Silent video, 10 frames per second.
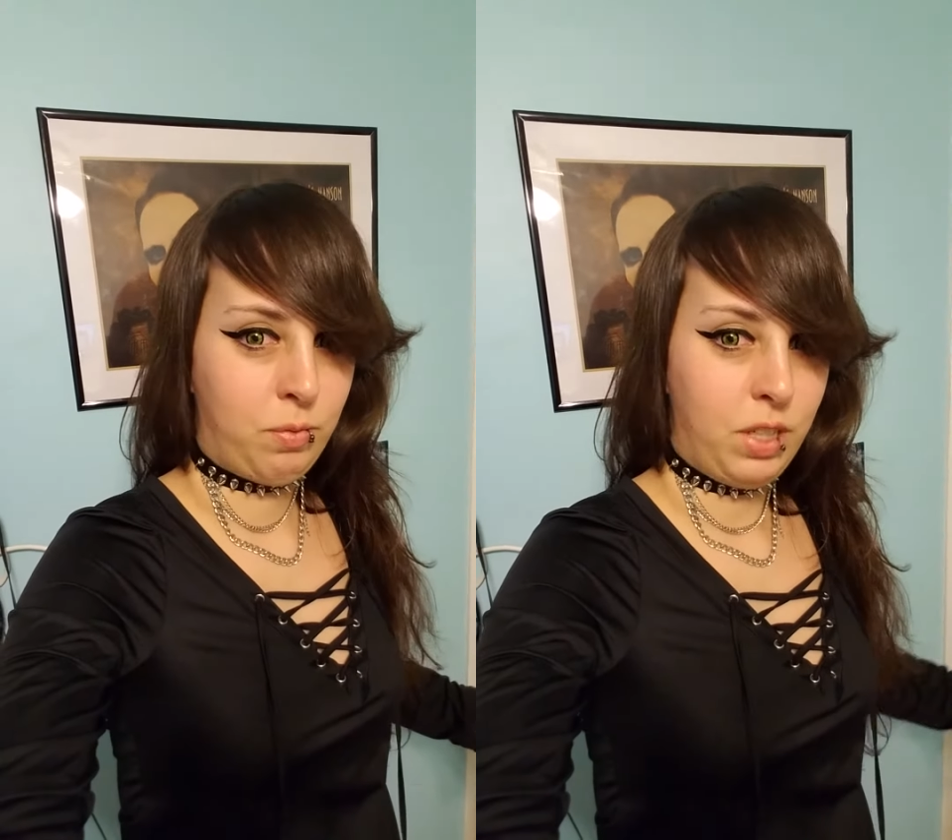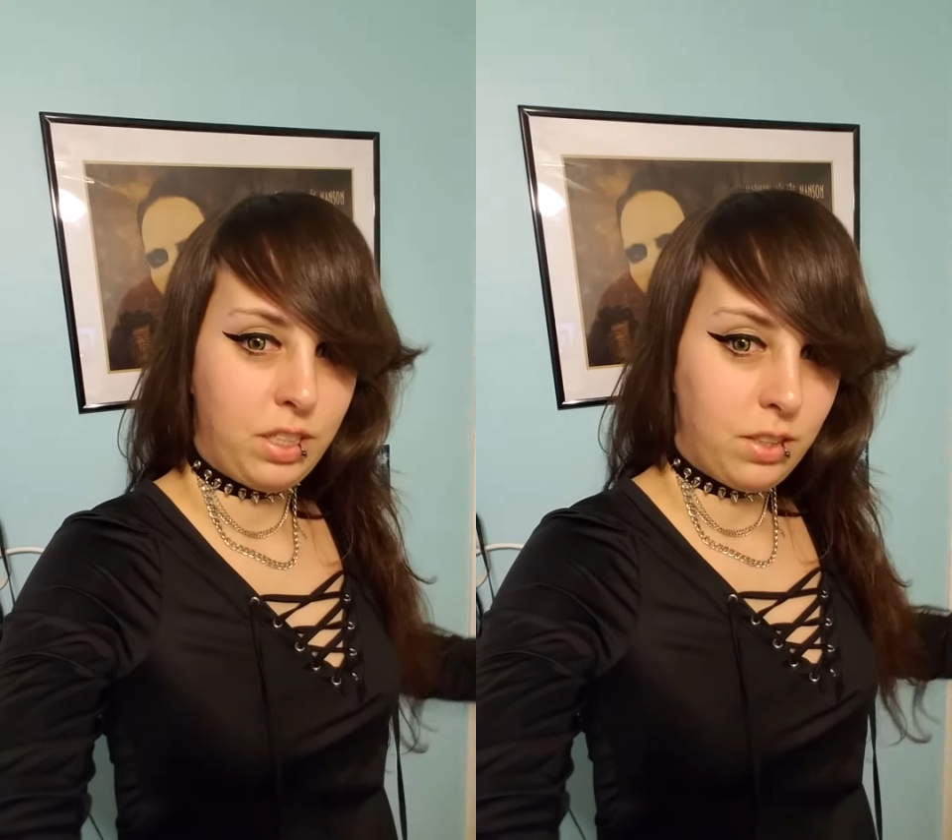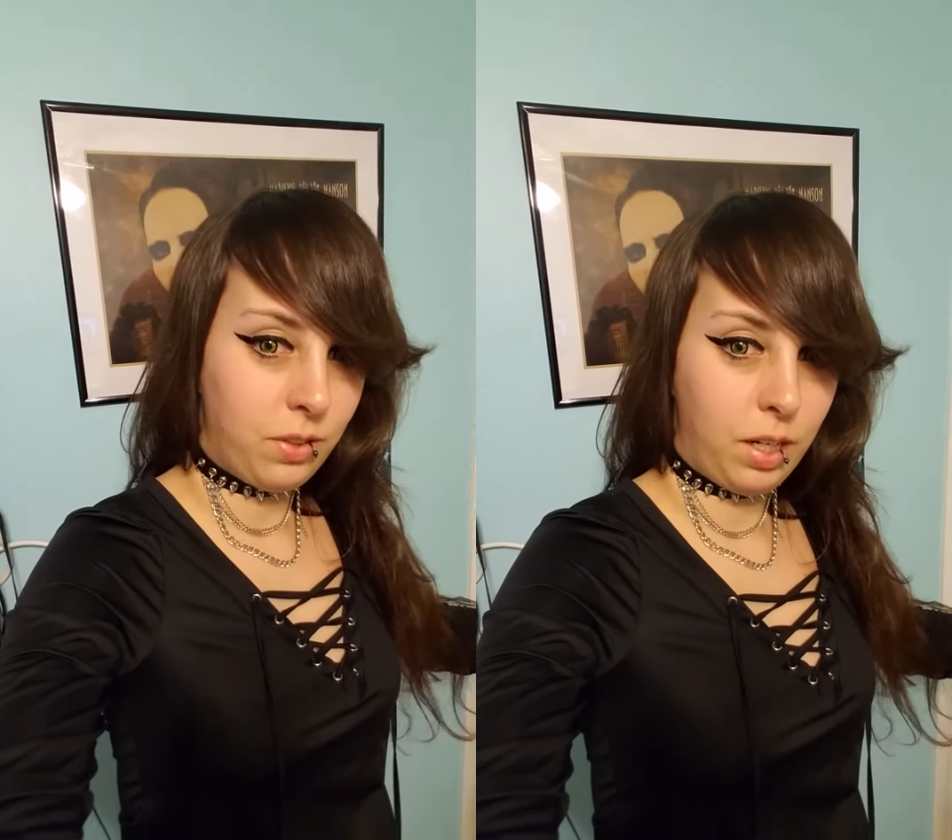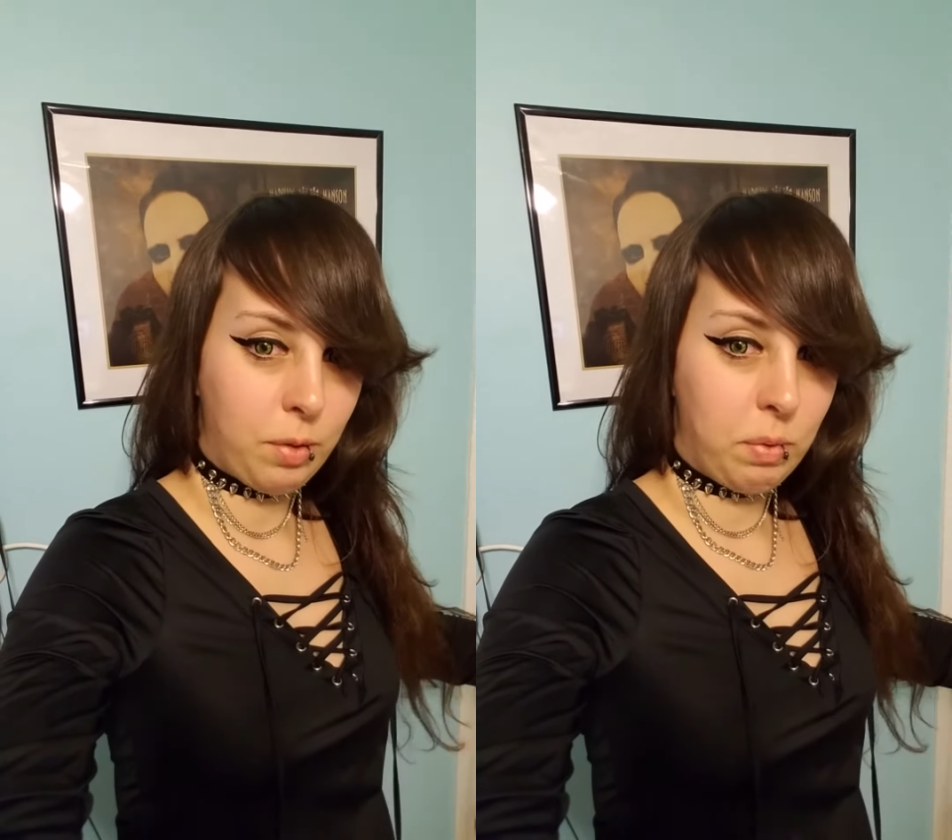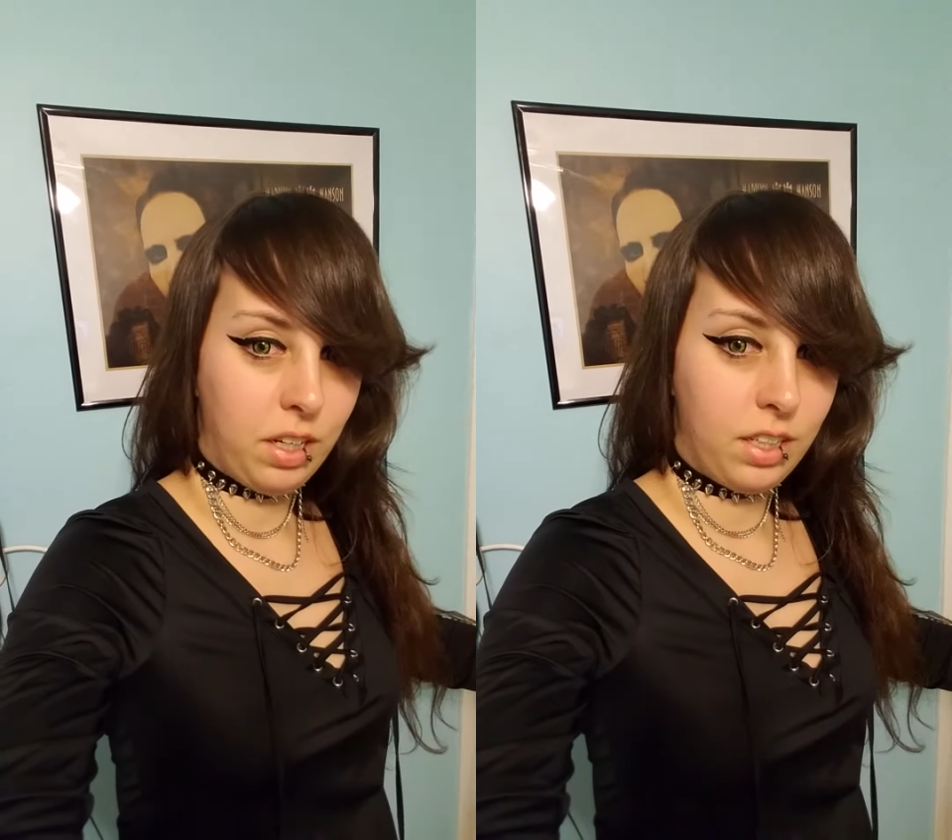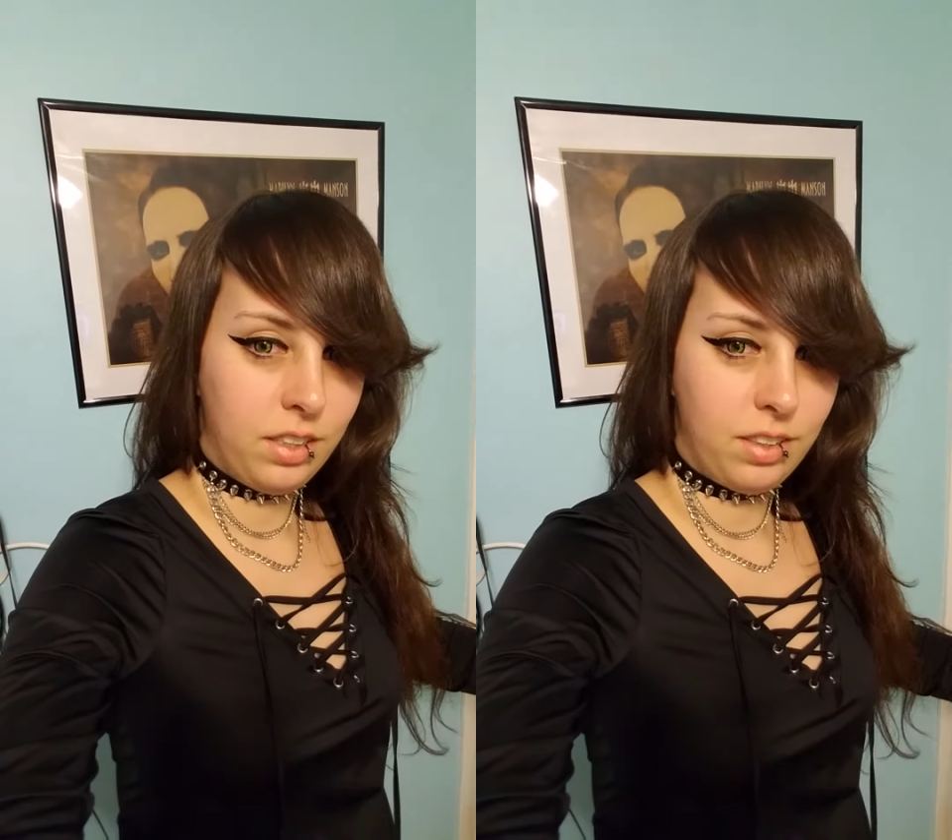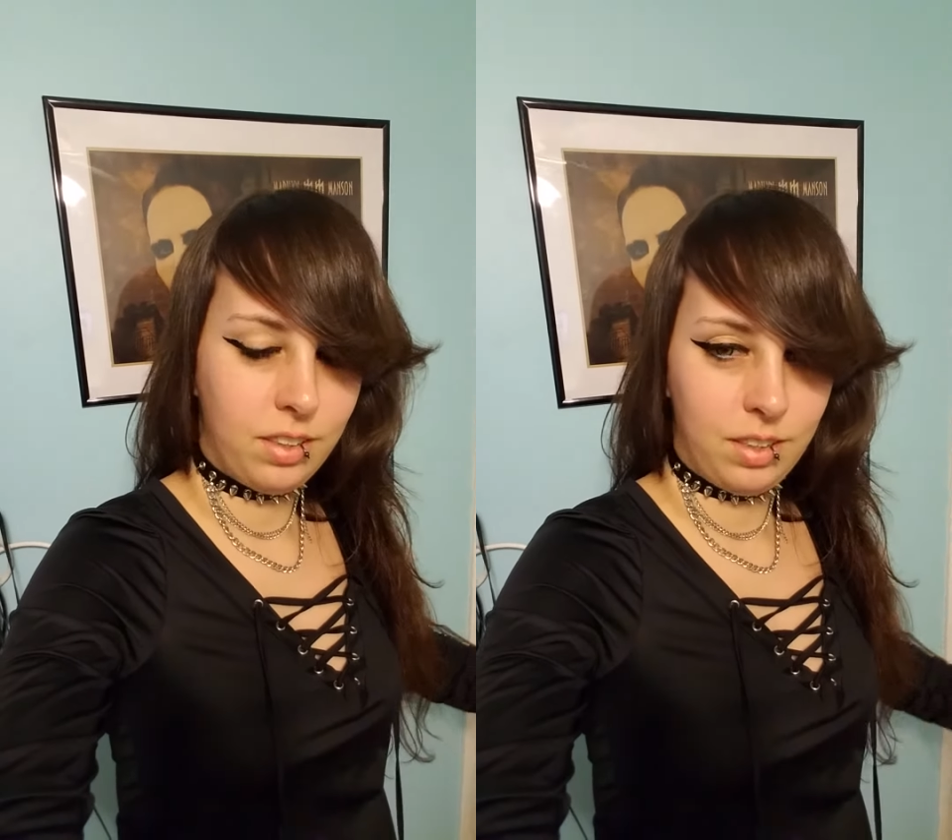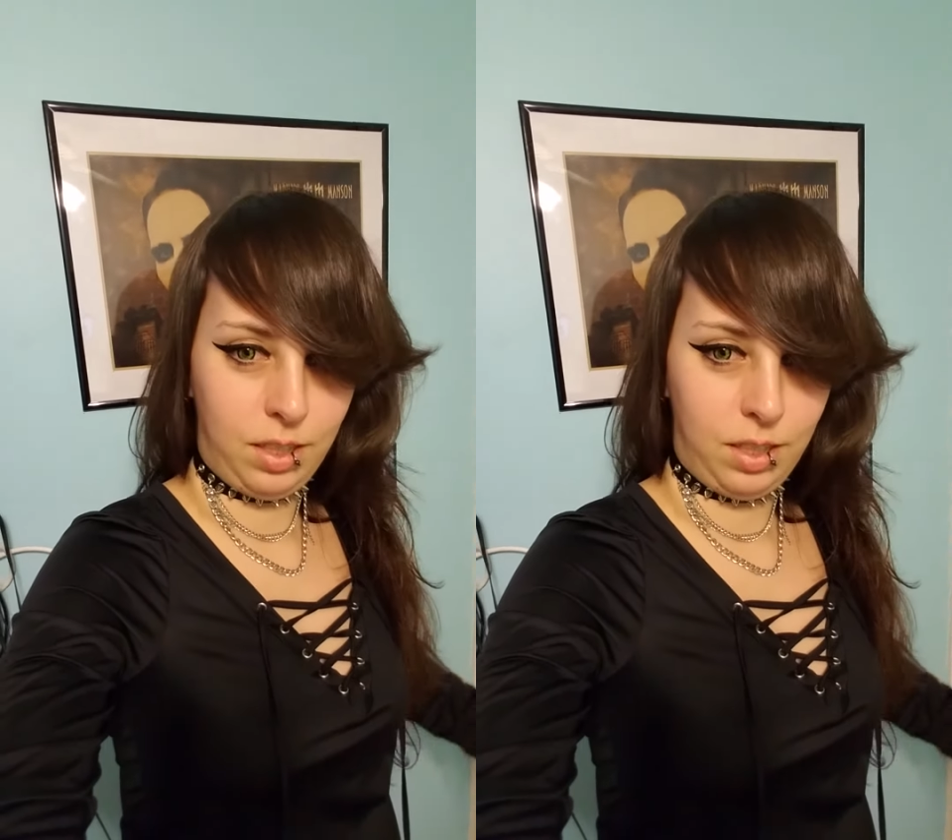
what's going on guys, is